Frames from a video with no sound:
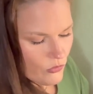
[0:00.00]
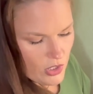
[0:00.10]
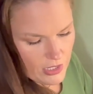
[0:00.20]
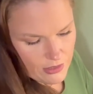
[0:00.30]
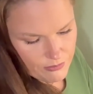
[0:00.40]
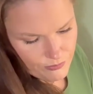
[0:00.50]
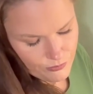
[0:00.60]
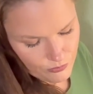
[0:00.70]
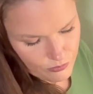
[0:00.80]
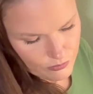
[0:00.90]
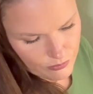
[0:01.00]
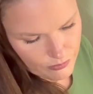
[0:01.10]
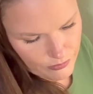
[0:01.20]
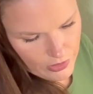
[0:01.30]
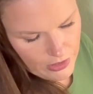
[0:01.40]

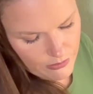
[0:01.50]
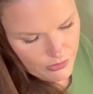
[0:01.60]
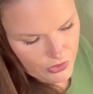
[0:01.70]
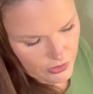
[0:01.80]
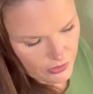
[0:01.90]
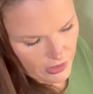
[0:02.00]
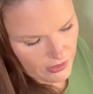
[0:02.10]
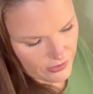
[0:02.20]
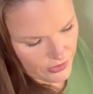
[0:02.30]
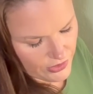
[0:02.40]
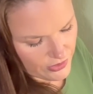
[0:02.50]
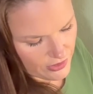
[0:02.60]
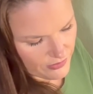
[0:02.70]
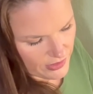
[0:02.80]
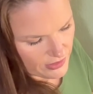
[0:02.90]
But you know, you gotta listen to
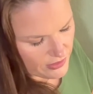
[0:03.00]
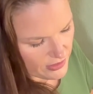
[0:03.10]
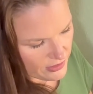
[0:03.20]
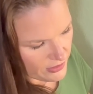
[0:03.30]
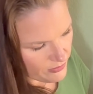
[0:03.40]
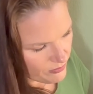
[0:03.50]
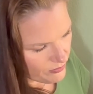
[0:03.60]
yourself at the end of the day, honey.